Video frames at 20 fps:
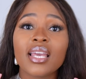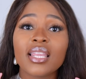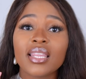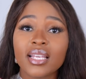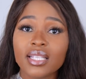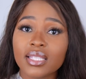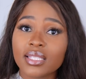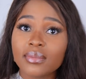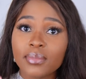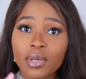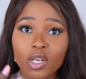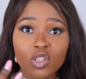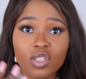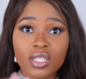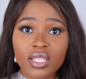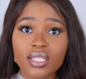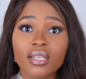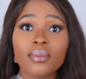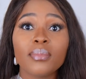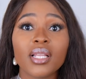that
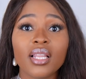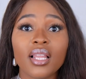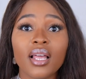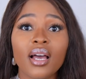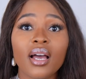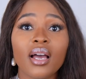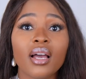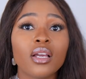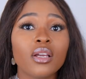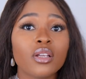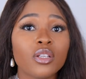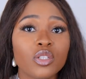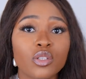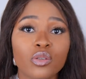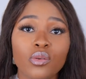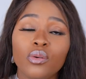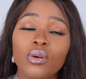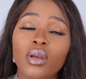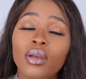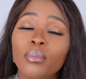smells similar
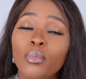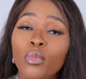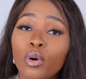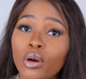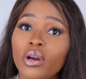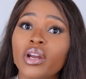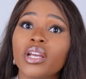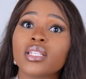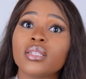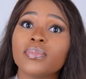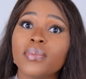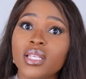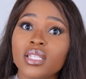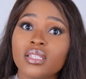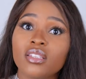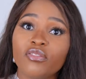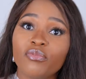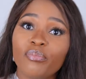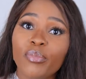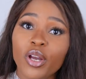to a more
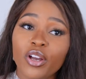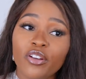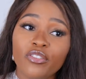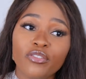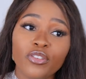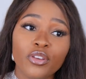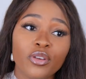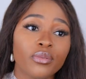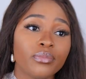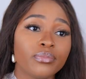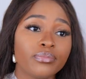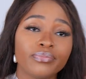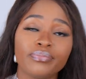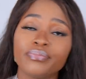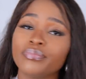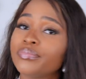expensive perfume,